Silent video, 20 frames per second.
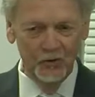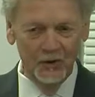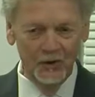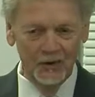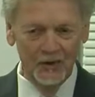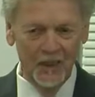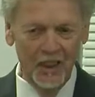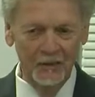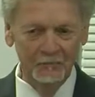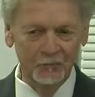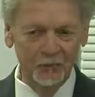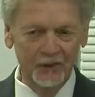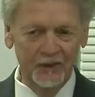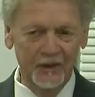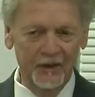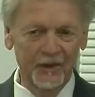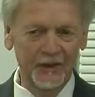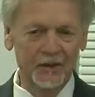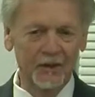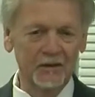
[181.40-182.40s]
you can
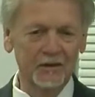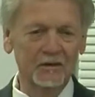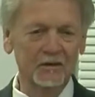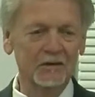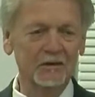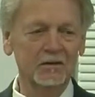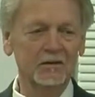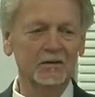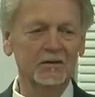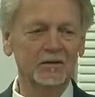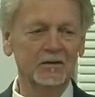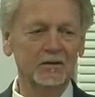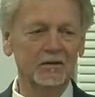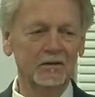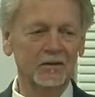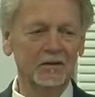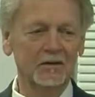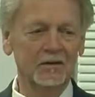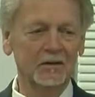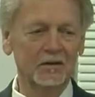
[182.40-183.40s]
comprehend
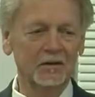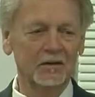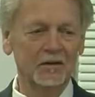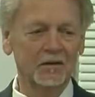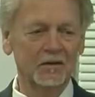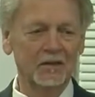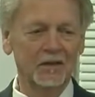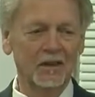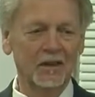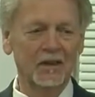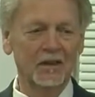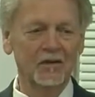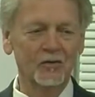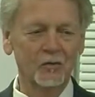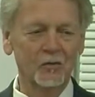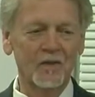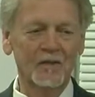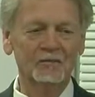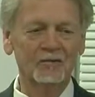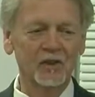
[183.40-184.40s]
uh,
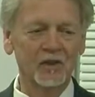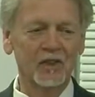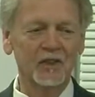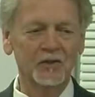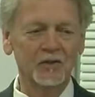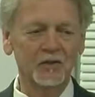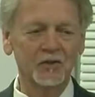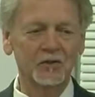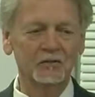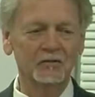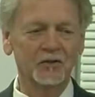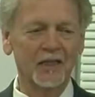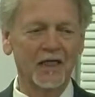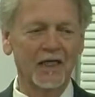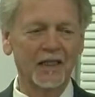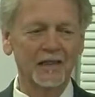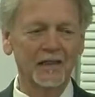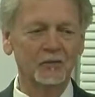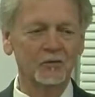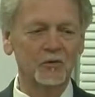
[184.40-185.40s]
the revelation of
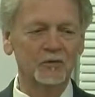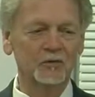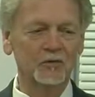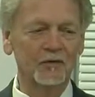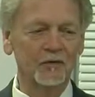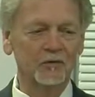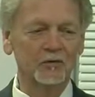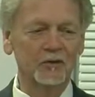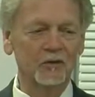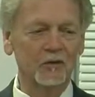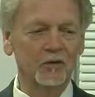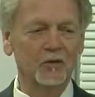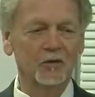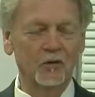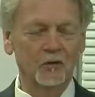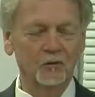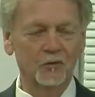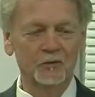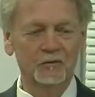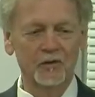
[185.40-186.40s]
God that was real in the,
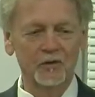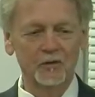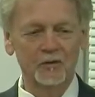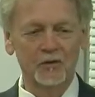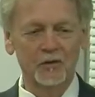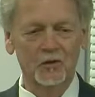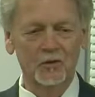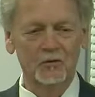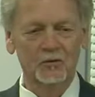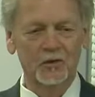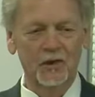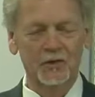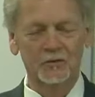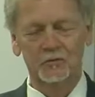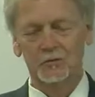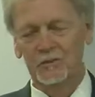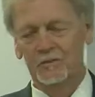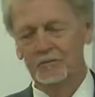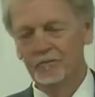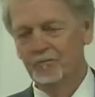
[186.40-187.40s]
revealed in the Old
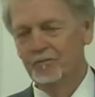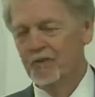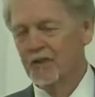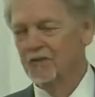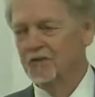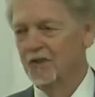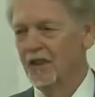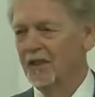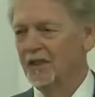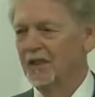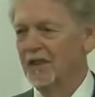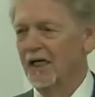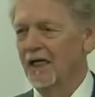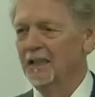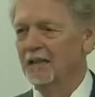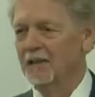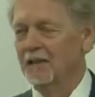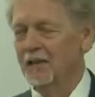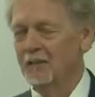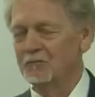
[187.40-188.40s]
Testament. So that
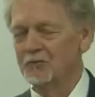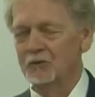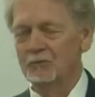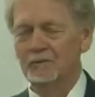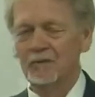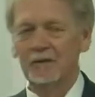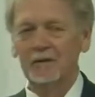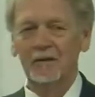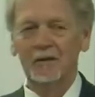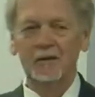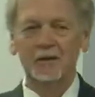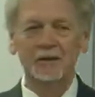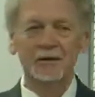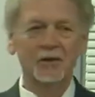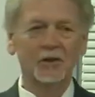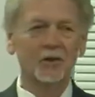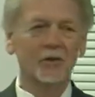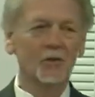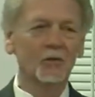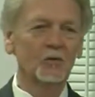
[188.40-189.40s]
kind of comes, about, uh,
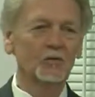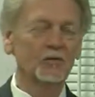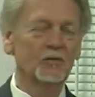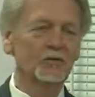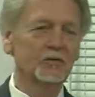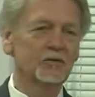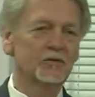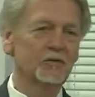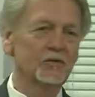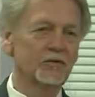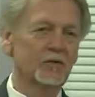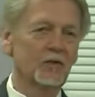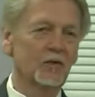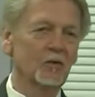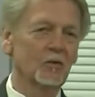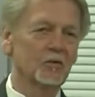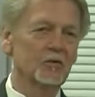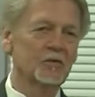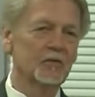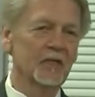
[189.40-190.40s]
you know, the
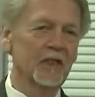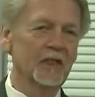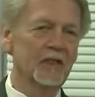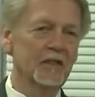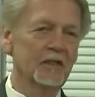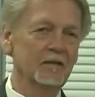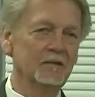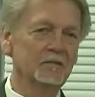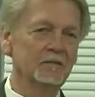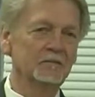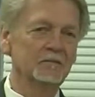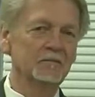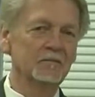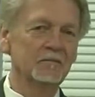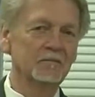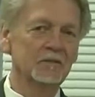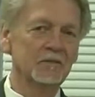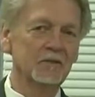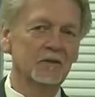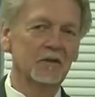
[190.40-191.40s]
old saying,
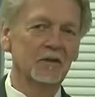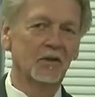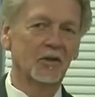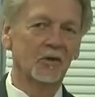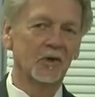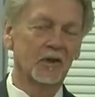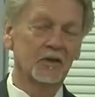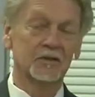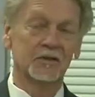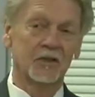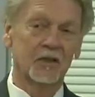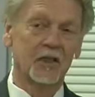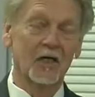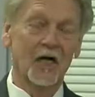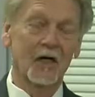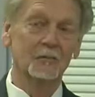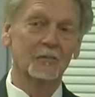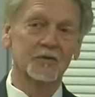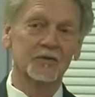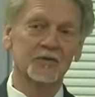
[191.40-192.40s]
or it's a
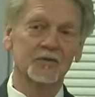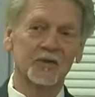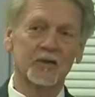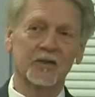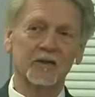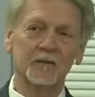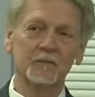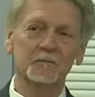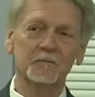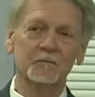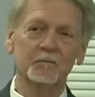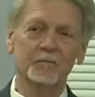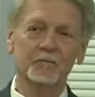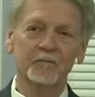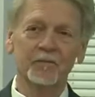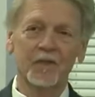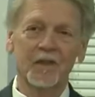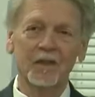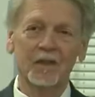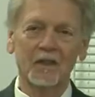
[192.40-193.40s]
common saying,
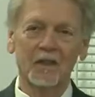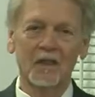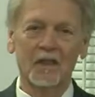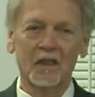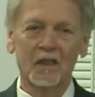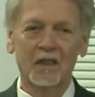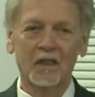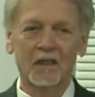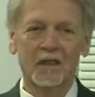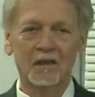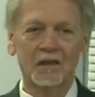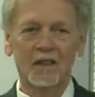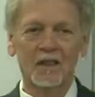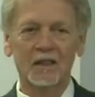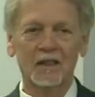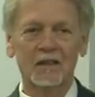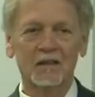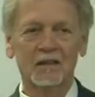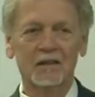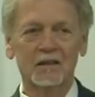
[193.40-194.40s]
uh,
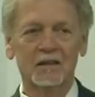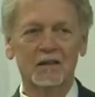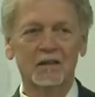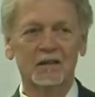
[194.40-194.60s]
that